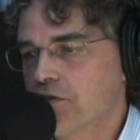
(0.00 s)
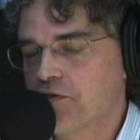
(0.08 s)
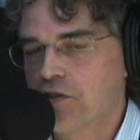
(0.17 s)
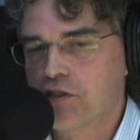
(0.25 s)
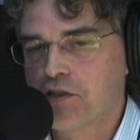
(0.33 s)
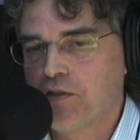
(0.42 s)

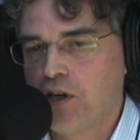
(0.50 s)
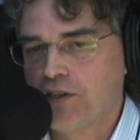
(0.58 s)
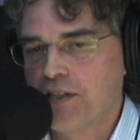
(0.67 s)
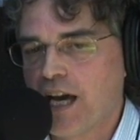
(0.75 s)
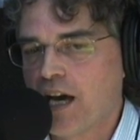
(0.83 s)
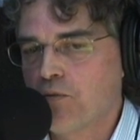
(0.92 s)
First of all,
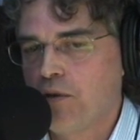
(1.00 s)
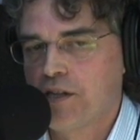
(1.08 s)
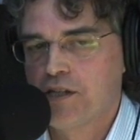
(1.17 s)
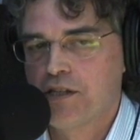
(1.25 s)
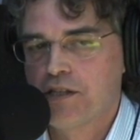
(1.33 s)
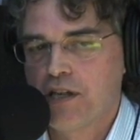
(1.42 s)
Dad
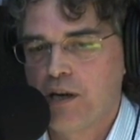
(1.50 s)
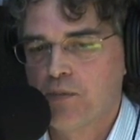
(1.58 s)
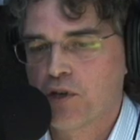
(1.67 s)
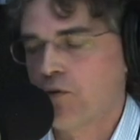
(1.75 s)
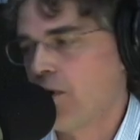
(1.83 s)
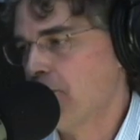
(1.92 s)
wasn't
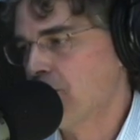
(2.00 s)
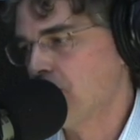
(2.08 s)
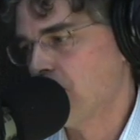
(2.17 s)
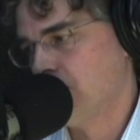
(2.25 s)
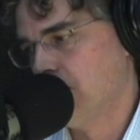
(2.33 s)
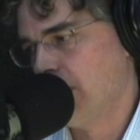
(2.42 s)

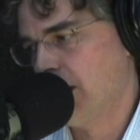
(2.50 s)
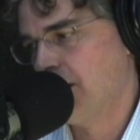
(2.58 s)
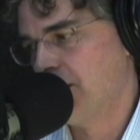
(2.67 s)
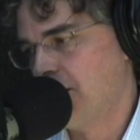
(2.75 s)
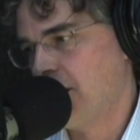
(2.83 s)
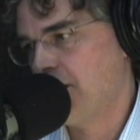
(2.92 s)
corruptible,
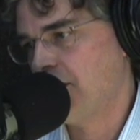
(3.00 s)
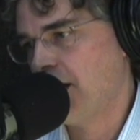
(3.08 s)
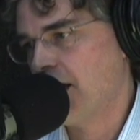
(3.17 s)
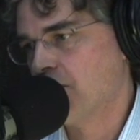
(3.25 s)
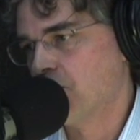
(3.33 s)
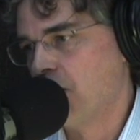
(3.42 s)
and they
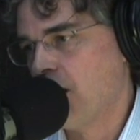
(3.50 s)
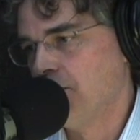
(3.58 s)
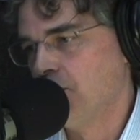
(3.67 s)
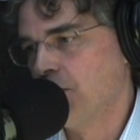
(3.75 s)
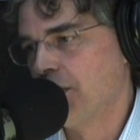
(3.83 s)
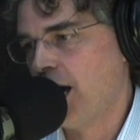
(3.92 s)
had a
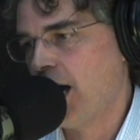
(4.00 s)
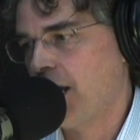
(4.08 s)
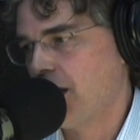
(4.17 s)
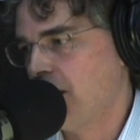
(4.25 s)
problem with that.